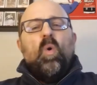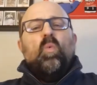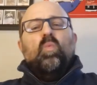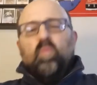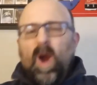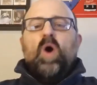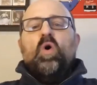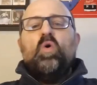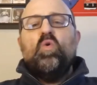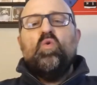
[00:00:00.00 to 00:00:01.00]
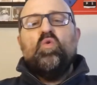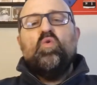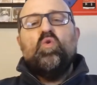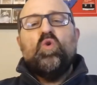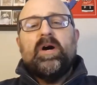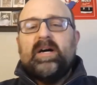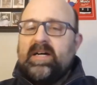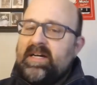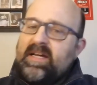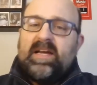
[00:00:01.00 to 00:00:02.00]
Woo!
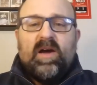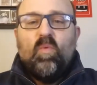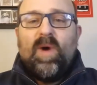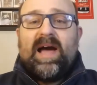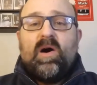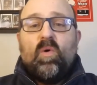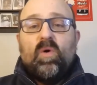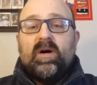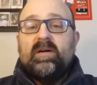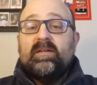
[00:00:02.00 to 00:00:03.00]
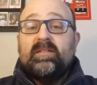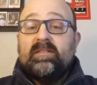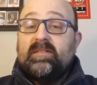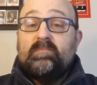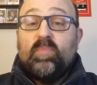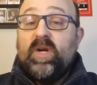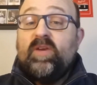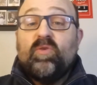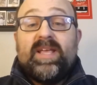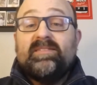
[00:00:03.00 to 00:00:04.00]
Wow.
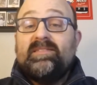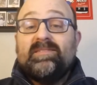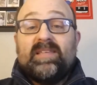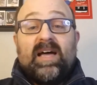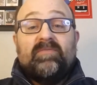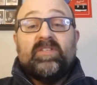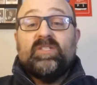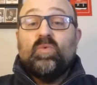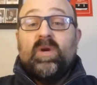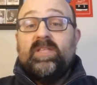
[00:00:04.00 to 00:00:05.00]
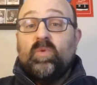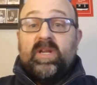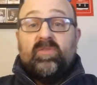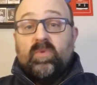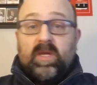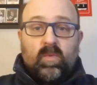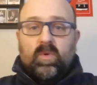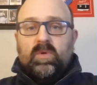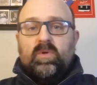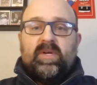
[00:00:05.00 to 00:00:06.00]
Pretty crazy stuff. It's 2023.
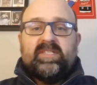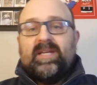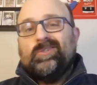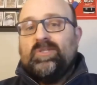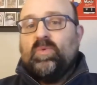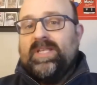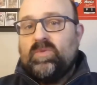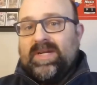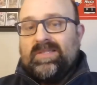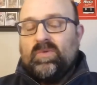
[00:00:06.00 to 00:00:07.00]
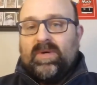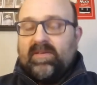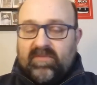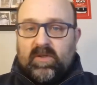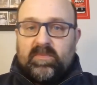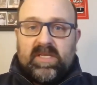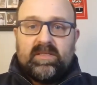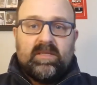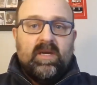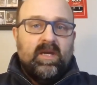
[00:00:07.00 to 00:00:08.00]
Woo! It's actually 2022. I filmed
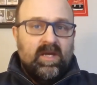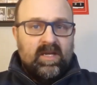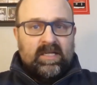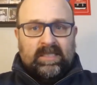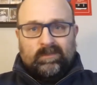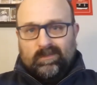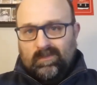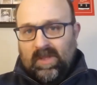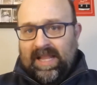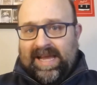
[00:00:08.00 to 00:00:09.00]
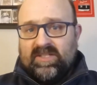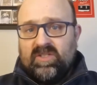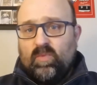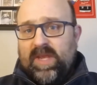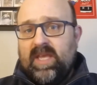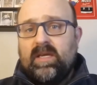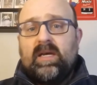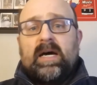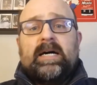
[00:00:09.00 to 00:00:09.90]
this last week.